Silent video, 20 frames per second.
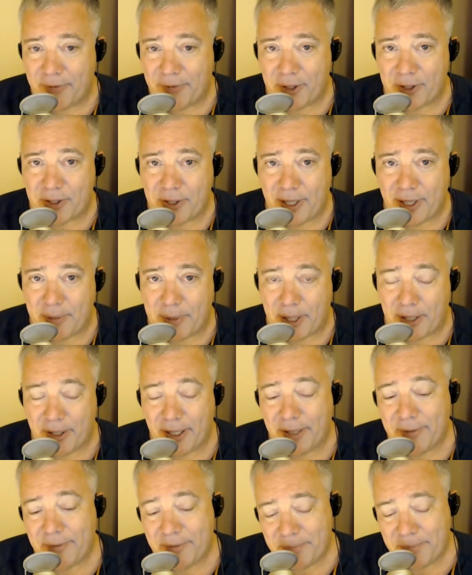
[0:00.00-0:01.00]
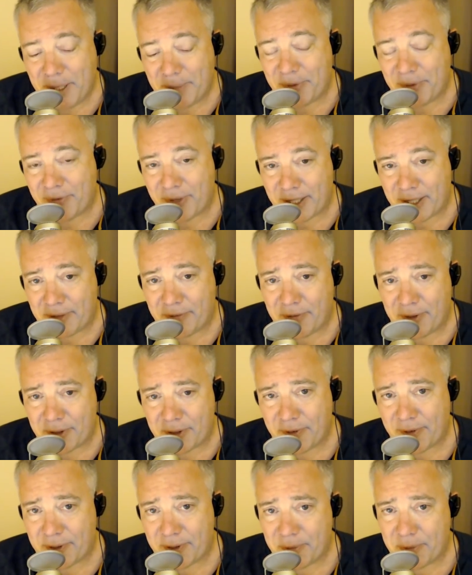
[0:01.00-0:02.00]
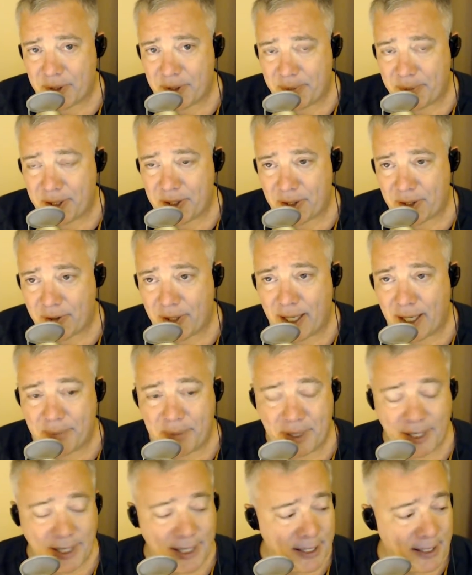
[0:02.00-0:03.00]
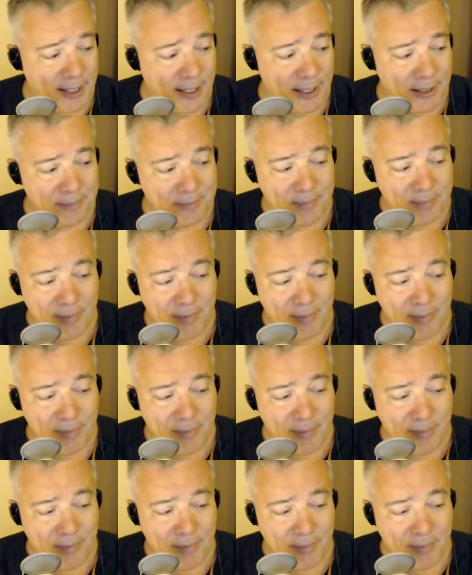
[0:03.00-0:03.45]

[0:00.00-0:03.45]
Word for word: it first came out. It, people forget the first version was a piece of crap and it had little